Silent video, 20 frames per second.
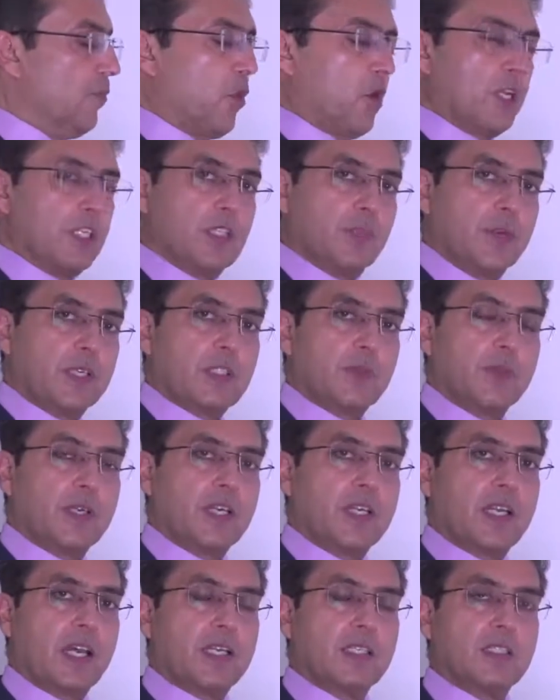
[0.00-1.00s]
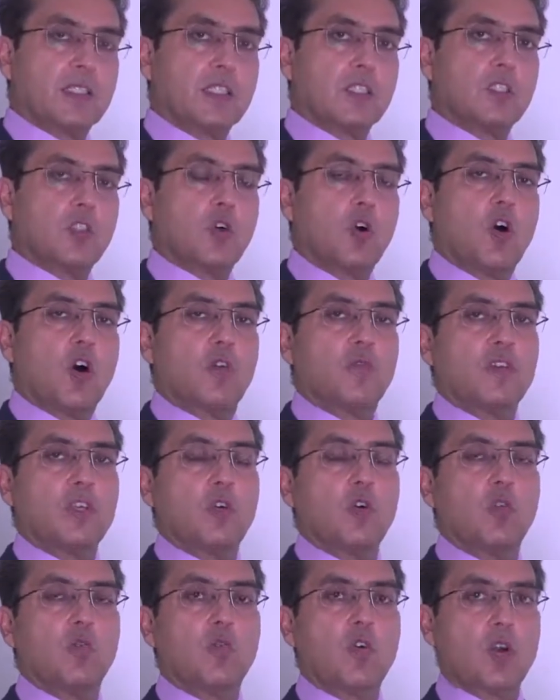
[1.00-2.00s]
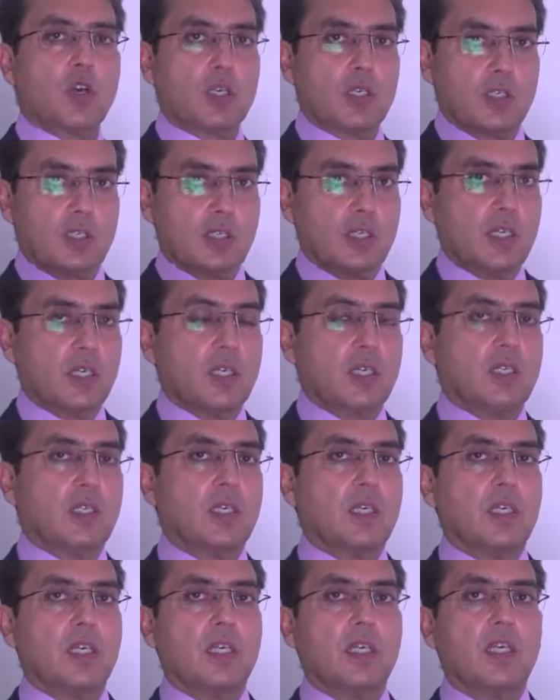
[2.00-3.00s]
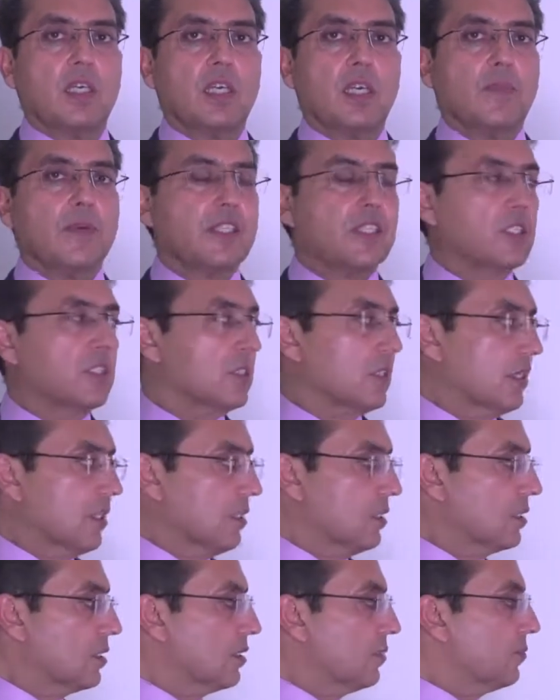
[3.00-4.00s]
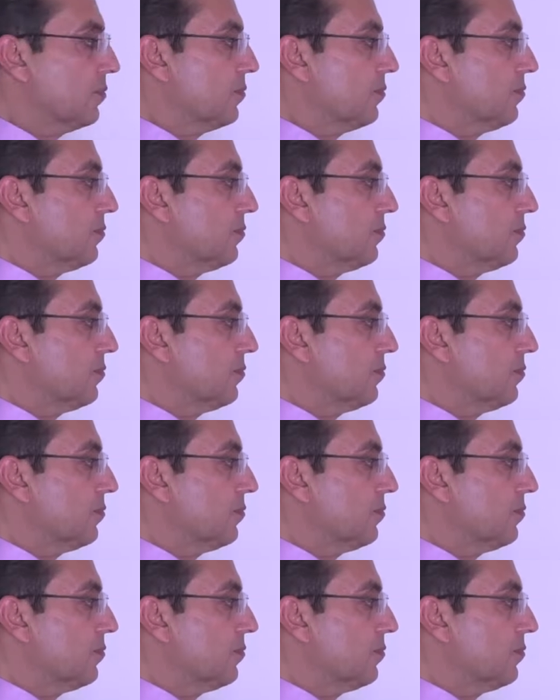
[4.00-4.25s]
body specimen analysis, or we go for the imaging studies.